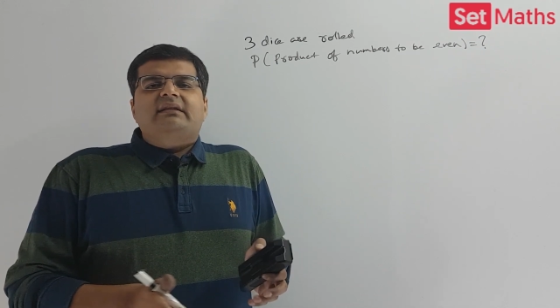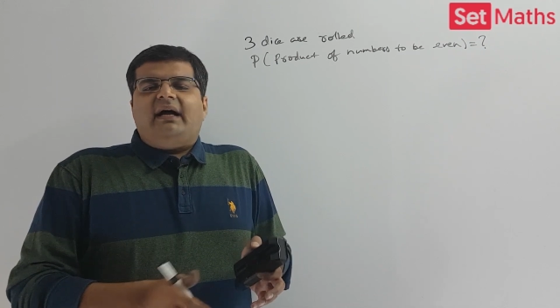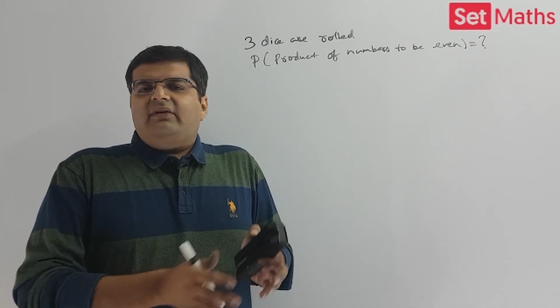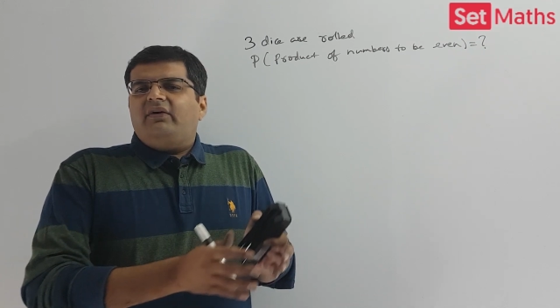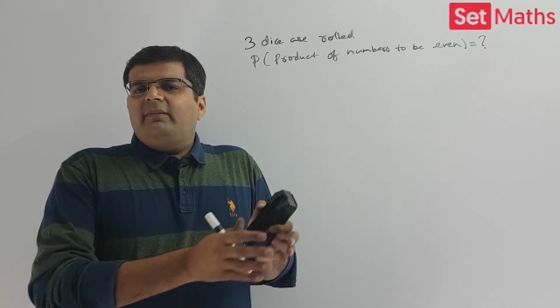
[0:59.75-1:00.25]

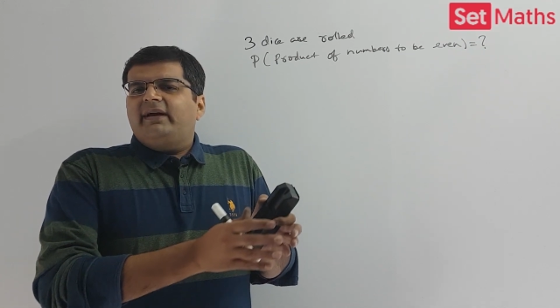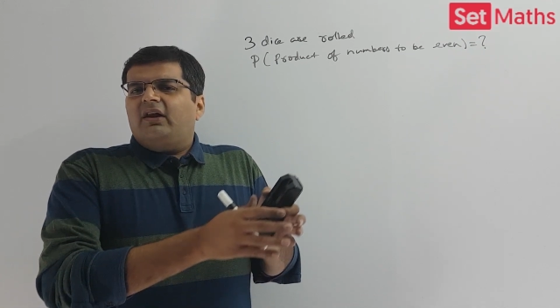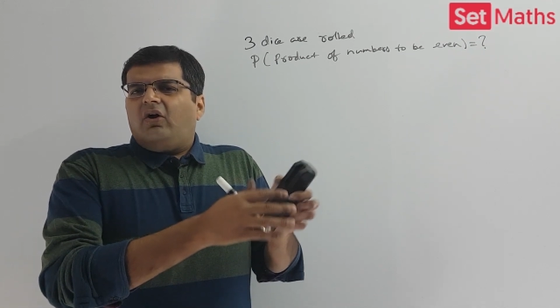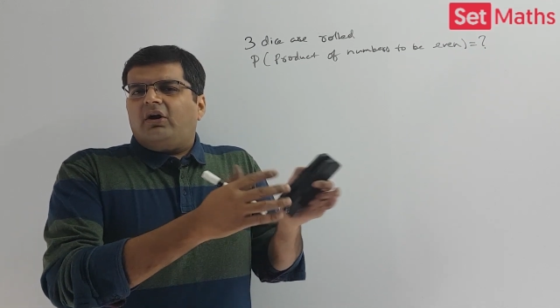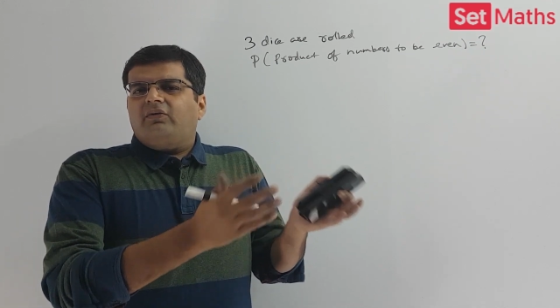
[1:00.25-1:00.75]
that will be a
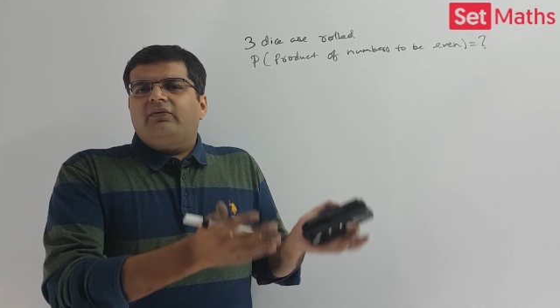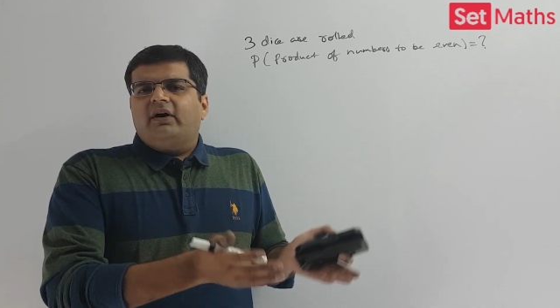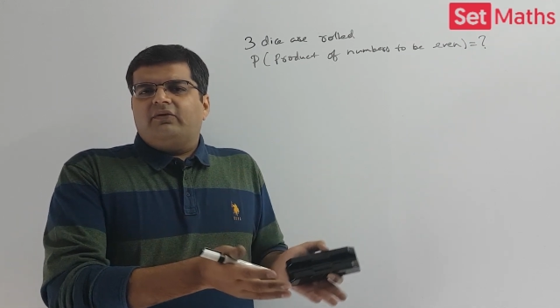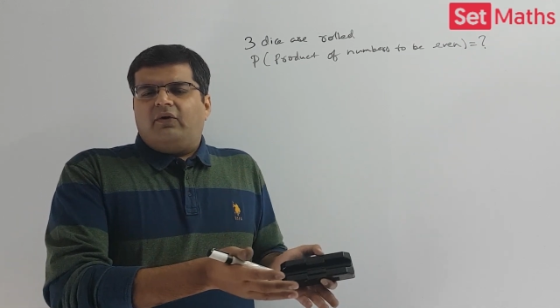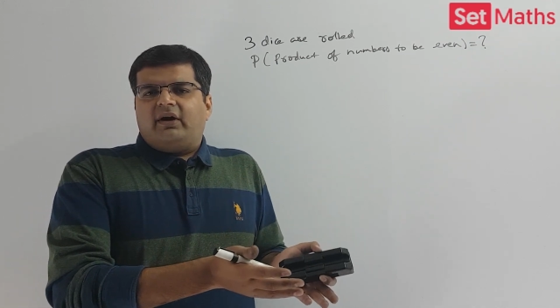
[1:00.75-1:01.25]
lot of
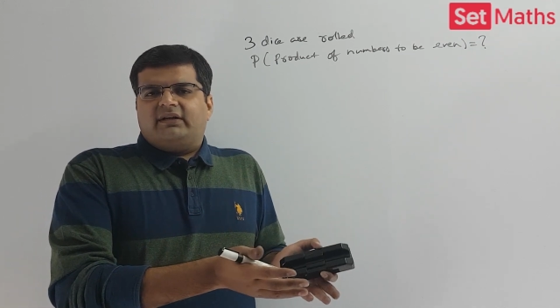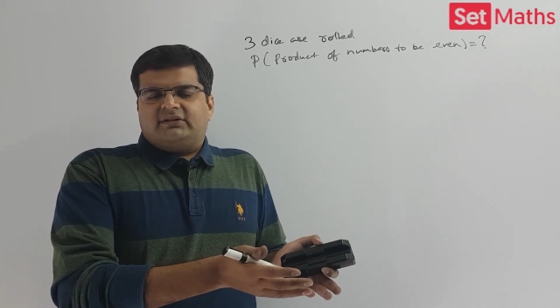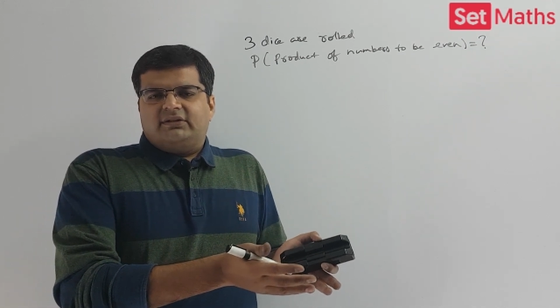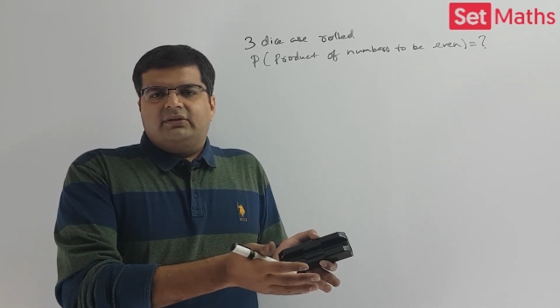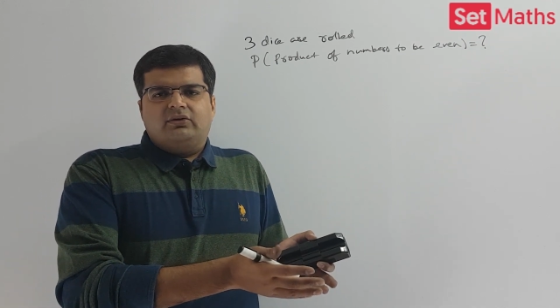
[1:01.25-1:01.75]
work for
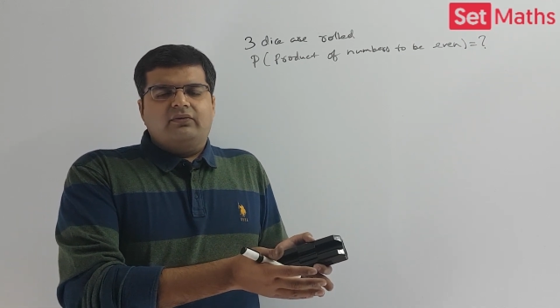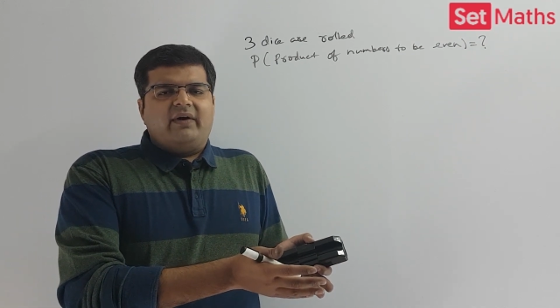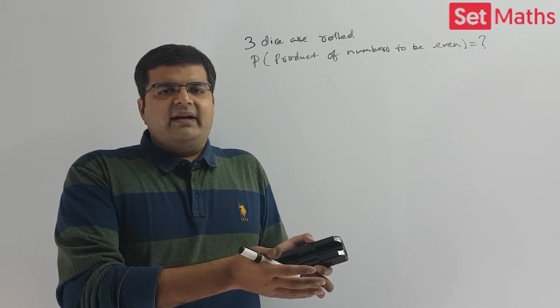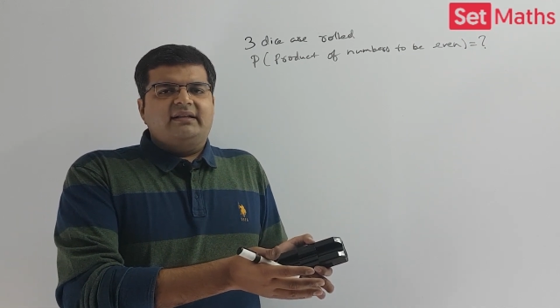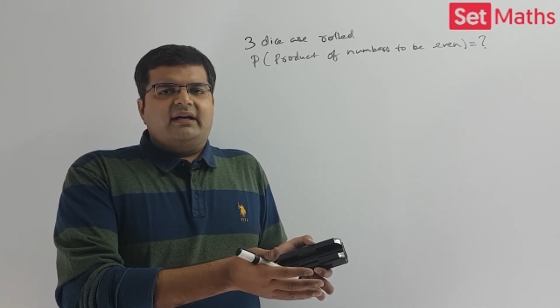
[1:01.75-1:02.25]
us to
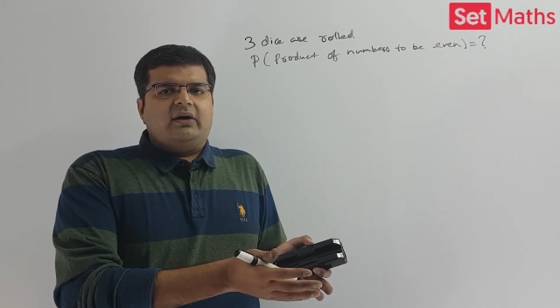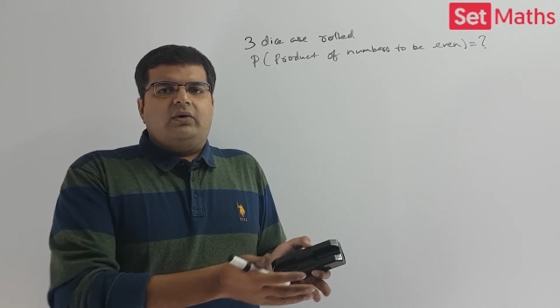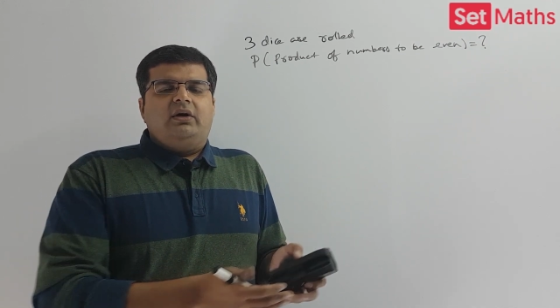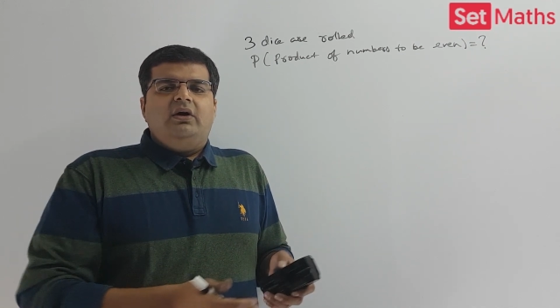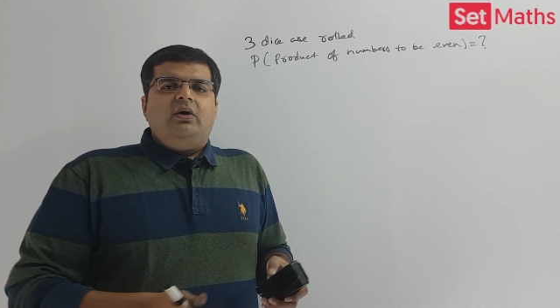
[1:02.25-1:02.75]
find that
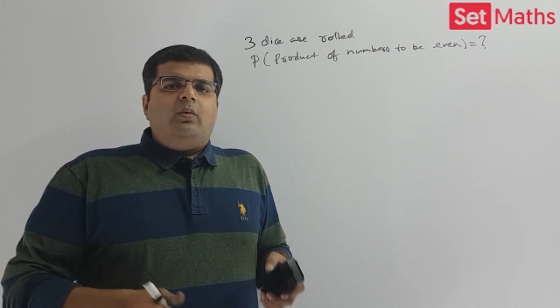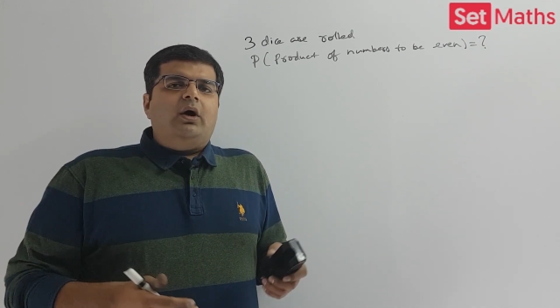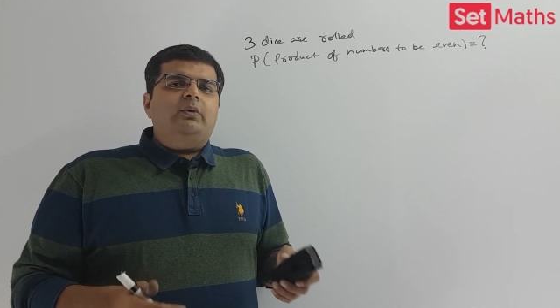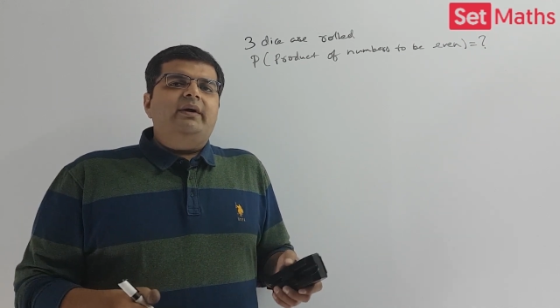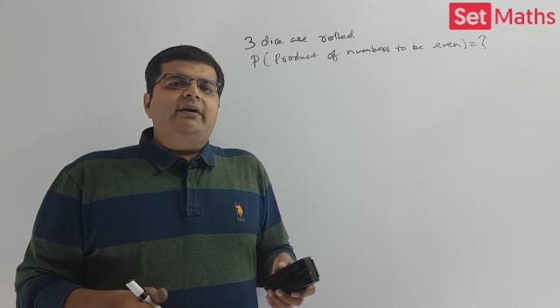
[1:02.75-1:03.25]
out.
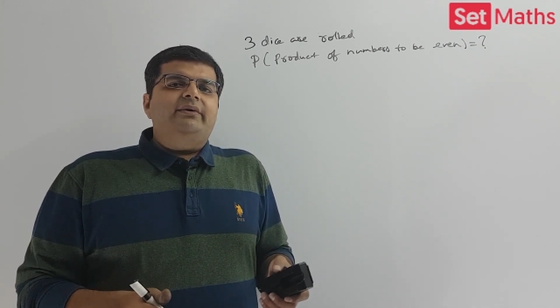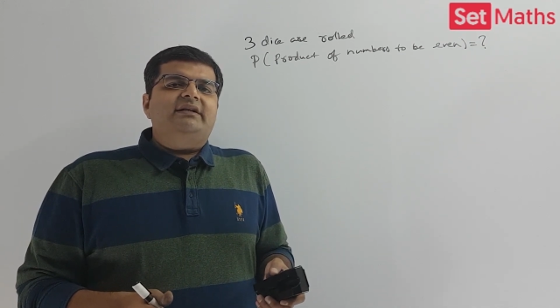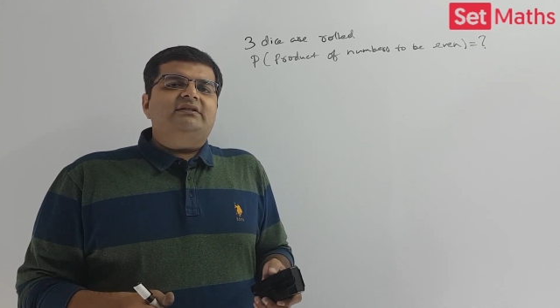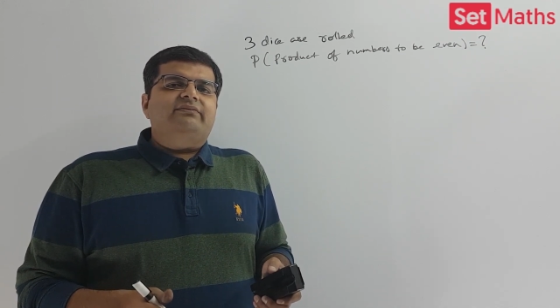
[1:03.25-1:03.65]
What we'll do is,